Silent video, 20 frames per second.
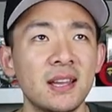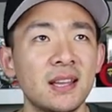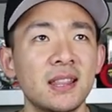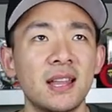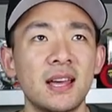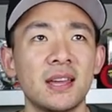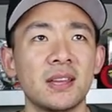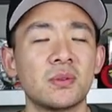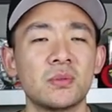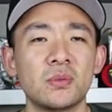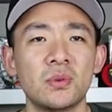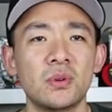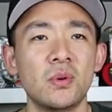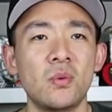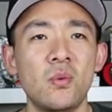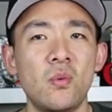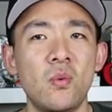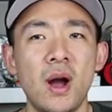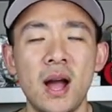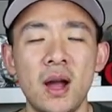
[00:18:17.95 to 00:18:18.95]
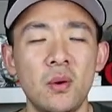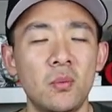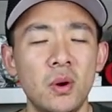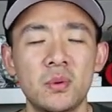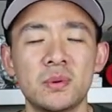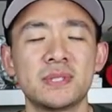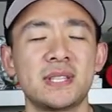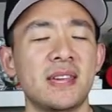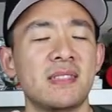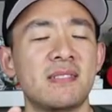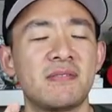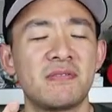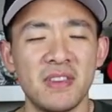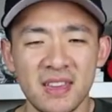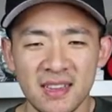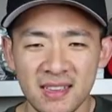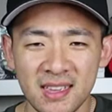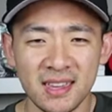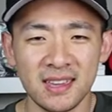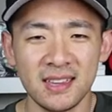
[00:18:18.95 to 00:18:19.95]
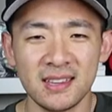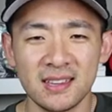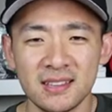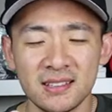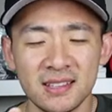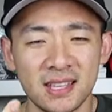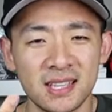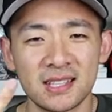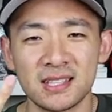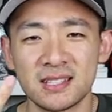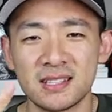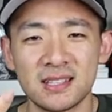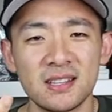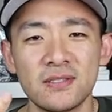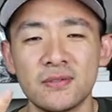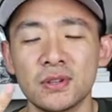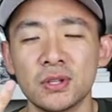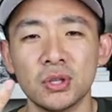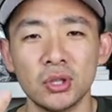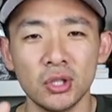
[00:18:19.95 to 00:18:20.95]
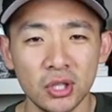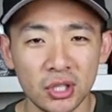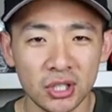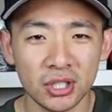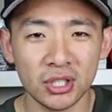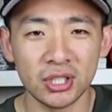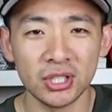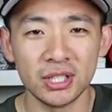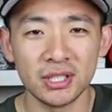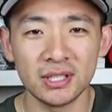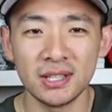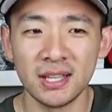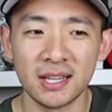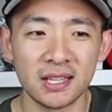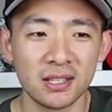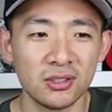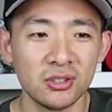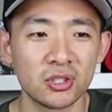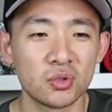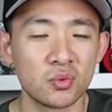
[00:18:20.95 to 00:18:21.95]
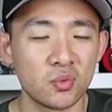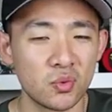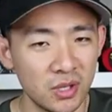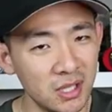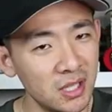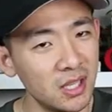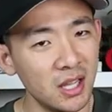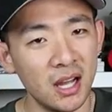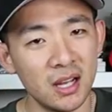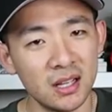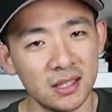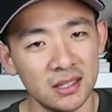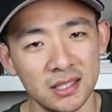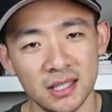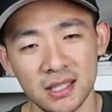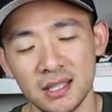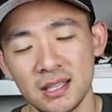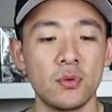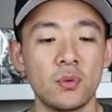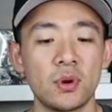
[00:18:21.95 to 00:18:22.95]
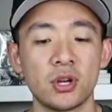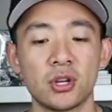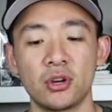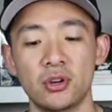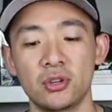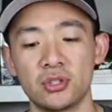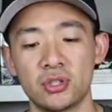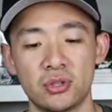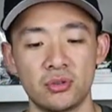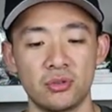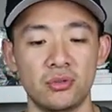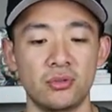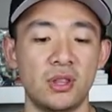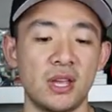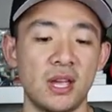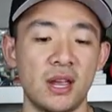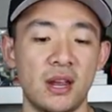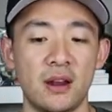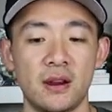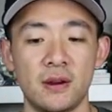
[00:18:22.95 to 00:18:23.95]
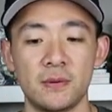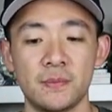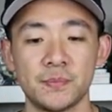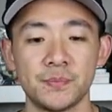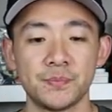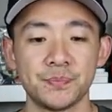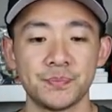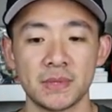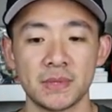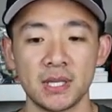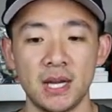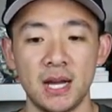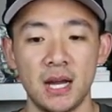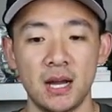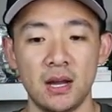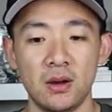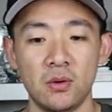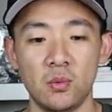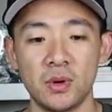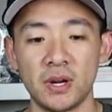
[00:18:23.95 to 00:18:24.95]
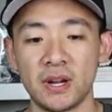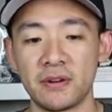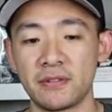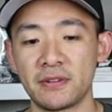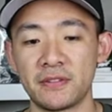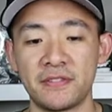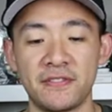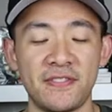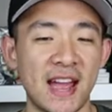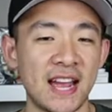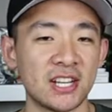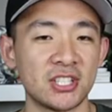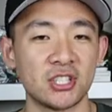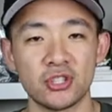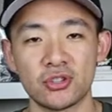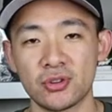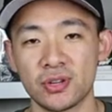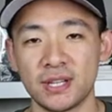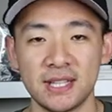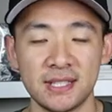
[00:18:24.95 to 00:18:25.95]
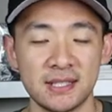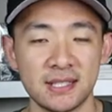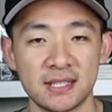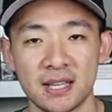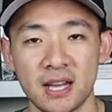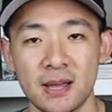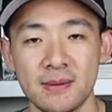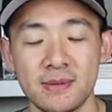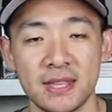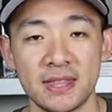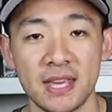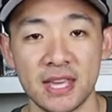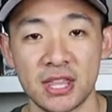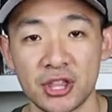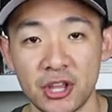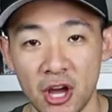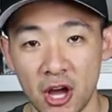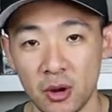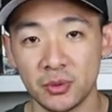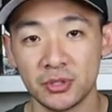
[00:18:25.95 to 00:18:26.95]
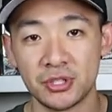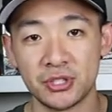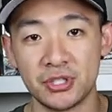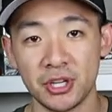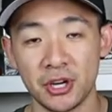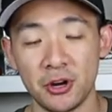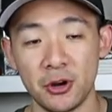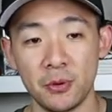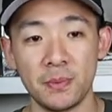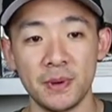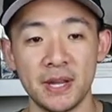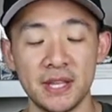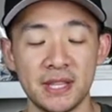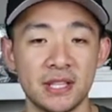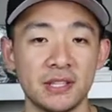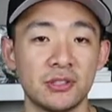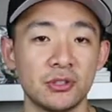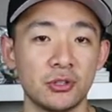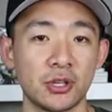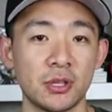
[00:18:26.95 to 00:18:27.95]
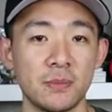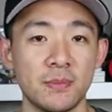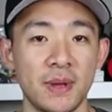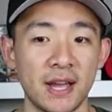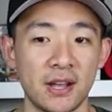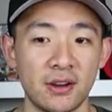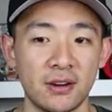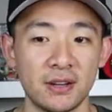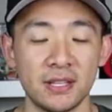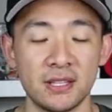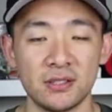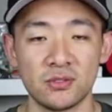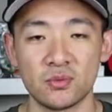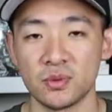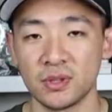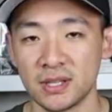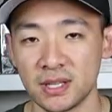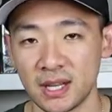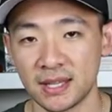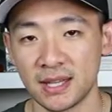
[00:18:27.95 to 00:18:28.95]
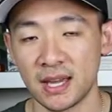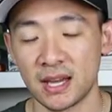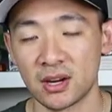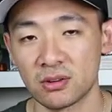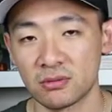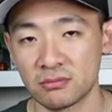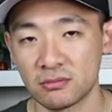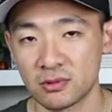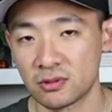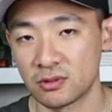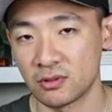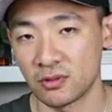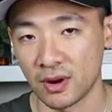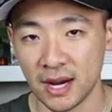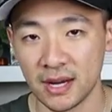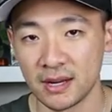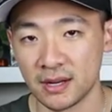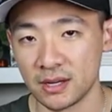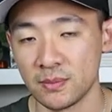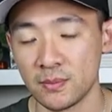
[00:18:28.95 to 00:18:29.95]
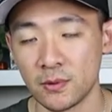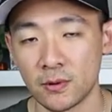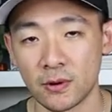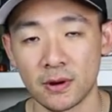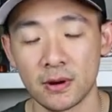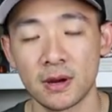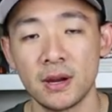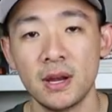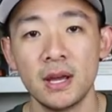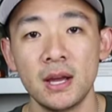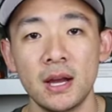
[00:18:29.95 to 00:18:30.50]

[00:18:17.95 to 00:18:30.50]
Like, why, what was I thinking? Like, it didn't even look good. Like, it looks really ugly. Everyone goes through their, uh, whatever fashion trend at the time that they thought was dope. And then looking back on it, it's really not that great anymore.